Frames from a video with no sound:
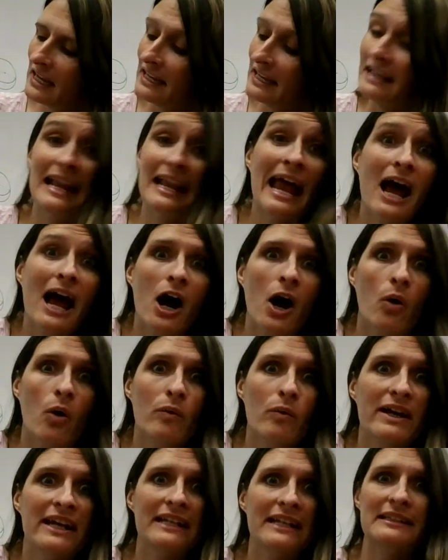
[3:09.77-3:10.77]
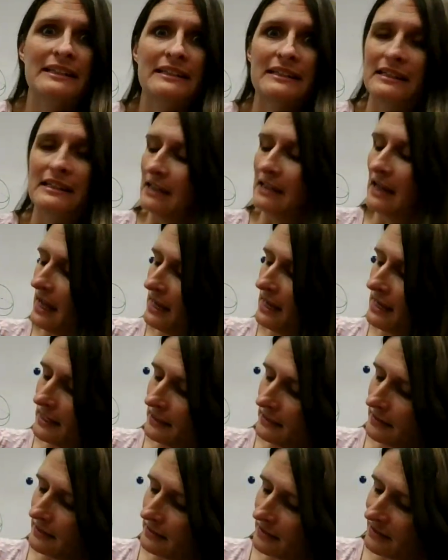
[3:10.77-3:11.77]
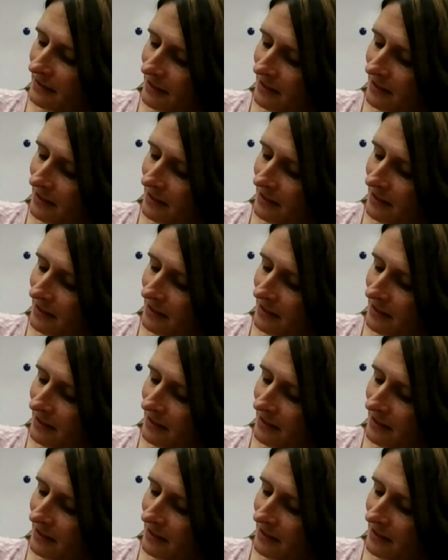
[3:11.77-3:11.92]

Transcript: Now it is night.